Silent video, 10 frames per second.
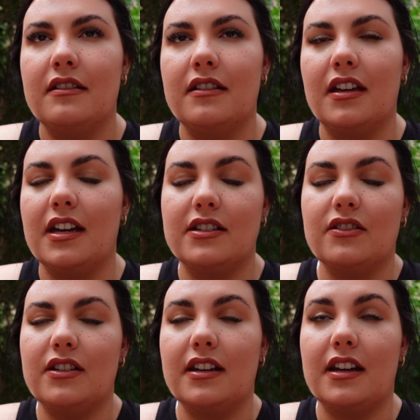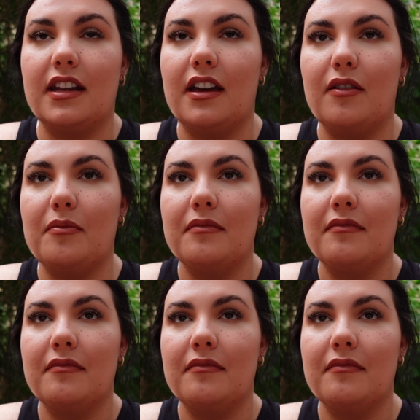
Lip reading: Yeah, I don't need any help.